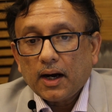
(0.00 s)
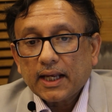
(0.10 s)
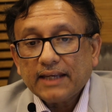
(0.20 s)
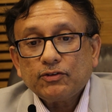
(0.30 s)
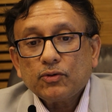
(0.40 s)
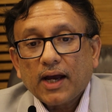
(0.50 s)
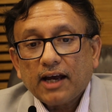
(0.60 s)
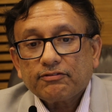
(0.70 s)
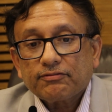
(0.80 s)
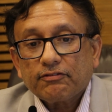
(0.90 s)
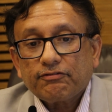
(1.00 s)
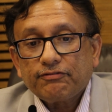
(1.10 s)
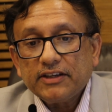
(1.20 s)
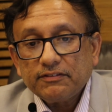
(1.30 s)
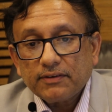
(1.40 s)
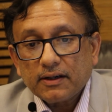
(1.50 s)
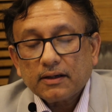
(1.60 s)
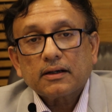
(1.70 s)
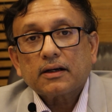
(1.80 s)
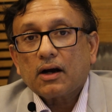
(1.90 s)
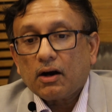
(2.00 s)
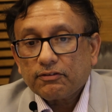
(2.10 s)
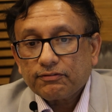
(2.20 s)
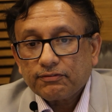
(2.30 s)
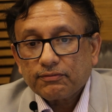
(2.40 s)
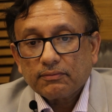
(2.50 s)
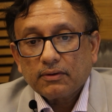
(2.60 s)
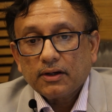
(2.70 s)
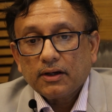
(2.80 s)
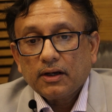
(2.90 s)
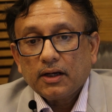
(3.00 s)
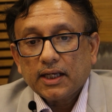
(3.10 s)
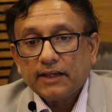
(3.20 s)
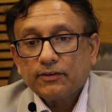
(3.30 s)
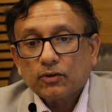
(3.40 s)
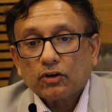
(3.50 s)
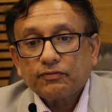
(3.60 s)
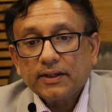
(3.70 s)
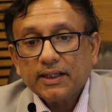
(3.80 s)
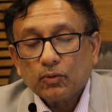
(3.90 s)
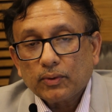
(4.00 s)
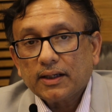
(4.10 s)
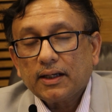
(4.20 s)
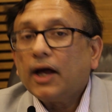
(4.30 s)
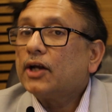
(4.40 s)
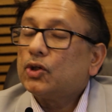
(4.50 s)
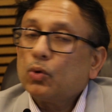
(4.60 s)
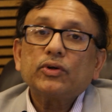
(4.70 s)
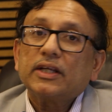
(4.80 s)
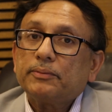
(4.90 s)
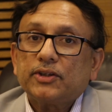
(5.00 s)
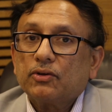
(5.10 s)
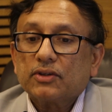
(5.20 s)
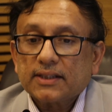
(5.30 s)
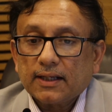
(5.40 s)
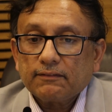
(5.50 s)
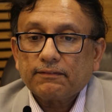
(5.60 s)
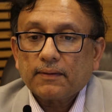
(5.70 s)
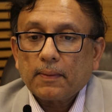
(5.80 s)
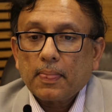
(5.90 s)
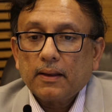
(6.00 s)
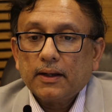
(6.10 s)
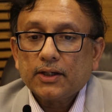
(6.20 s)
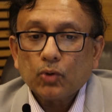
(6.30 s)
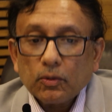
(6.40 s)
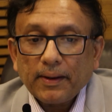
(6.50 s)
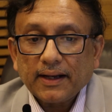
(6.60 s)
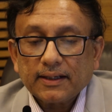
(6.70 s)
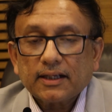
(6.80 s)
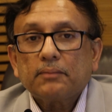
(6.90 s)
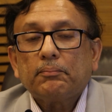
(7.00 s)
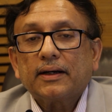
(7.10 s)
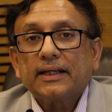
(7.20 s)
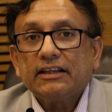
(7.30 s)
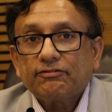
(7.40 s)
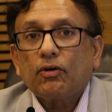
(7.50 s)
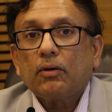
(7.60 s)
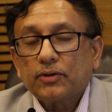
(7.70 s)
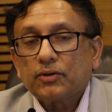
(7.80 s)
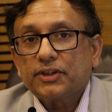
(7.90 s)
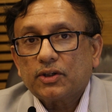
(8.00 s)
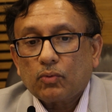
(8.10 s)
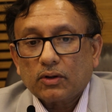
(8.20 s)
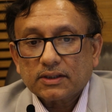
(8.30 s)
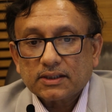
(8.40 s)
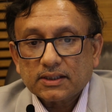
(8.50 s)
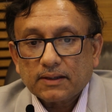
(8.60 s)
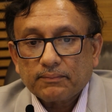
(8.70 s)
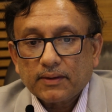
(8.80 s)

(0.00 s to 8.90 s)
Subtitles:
If you have fever, cough, if you're not feeling well, don't keep it to yourself. Don't panic, but inform your dear ones.